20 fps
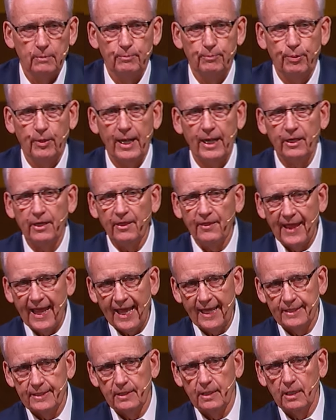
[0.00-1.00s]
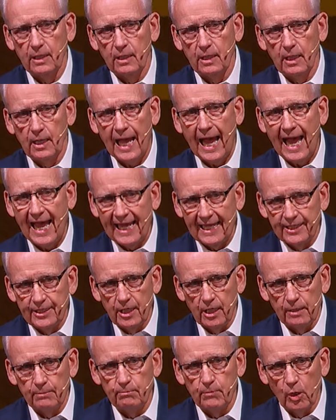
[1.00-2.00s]
Prior to that, uh, I had
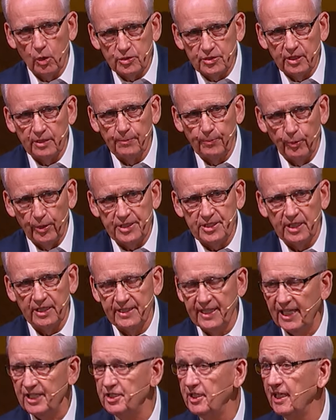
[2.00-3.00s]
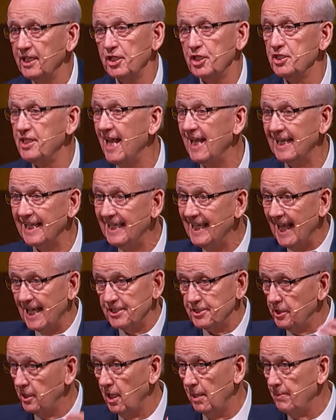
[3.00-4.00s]
done most of the preaching, teaching, and just had a
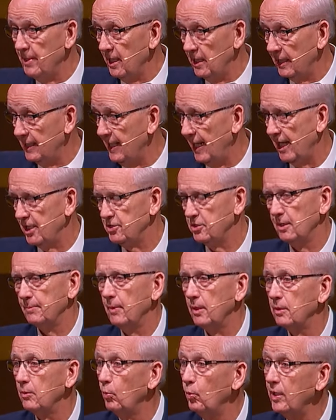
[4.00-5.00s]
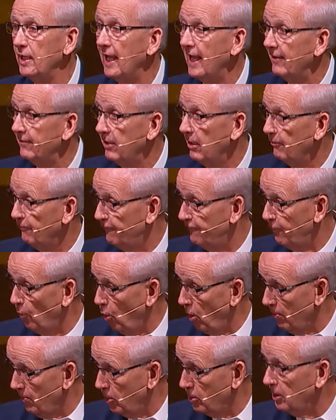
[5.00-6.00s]
guest come in occasionally, but we had a
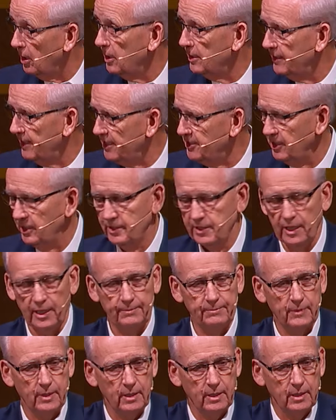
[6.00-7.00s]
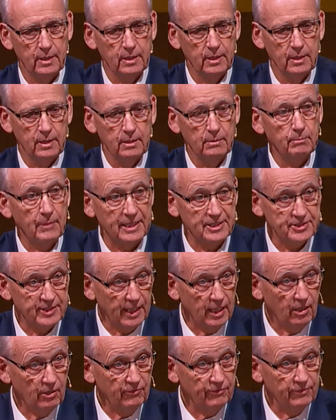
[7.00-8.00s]
formal teaching team.
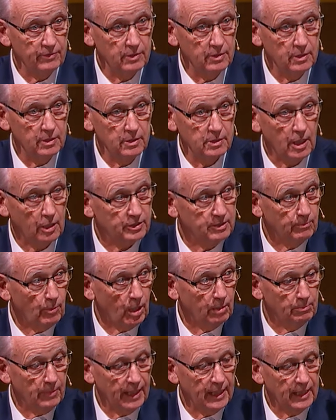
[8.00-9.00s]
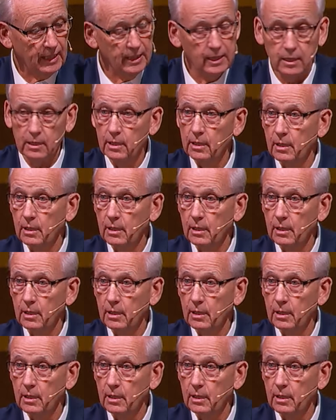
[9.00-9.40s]
Myself, Dr. Mark Bailey,